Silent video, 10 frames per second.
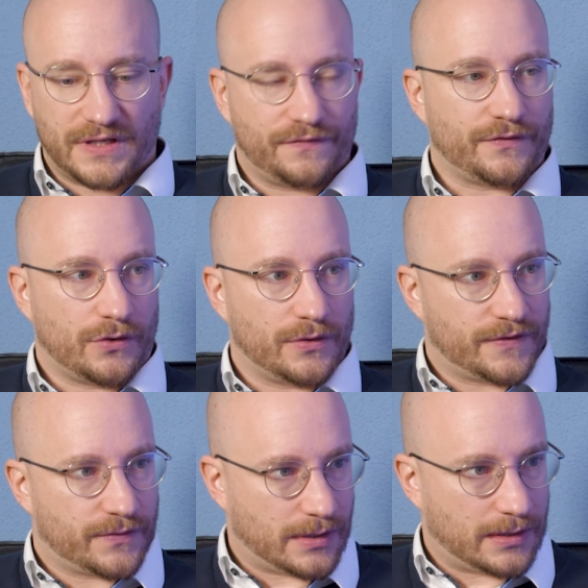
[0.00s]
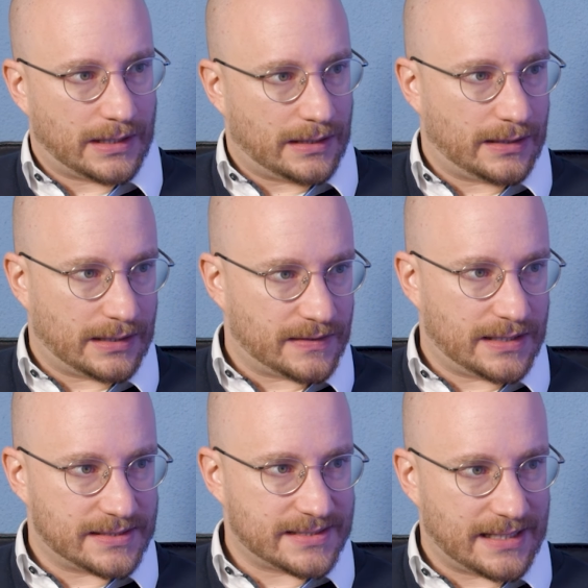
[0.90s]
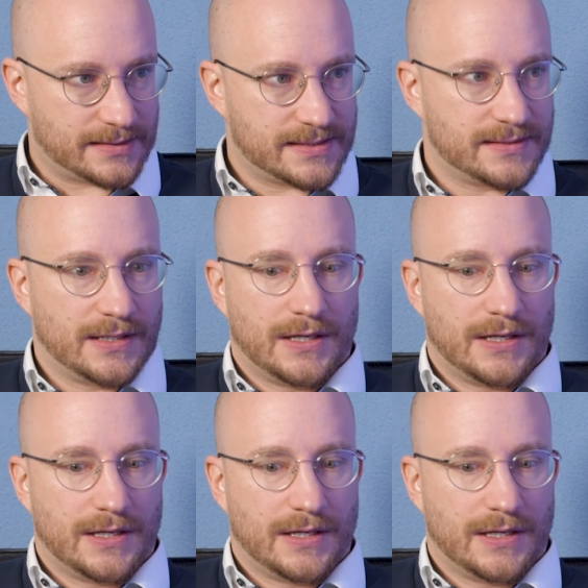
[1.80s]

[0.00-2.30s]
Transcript: default uh, in, in a sense.